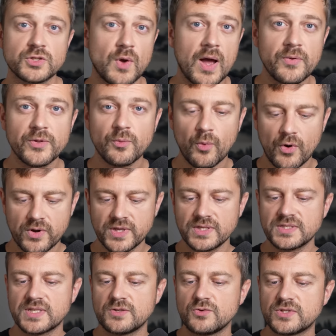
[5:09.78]
So how they work
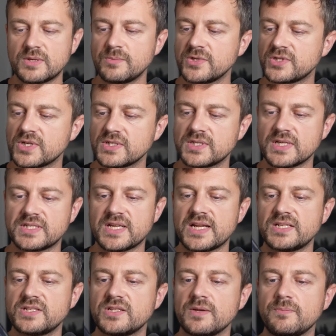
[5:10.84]
is that you simply just
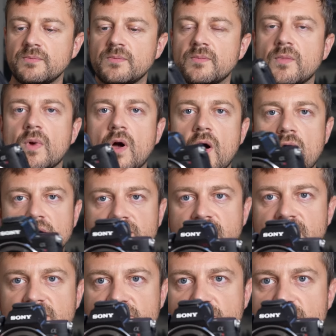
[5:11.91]
attach them
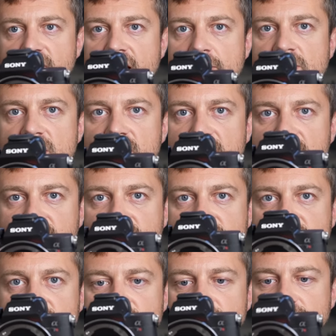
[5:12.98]
underneath your camera like
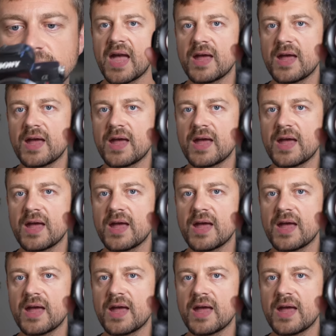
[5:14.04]
this.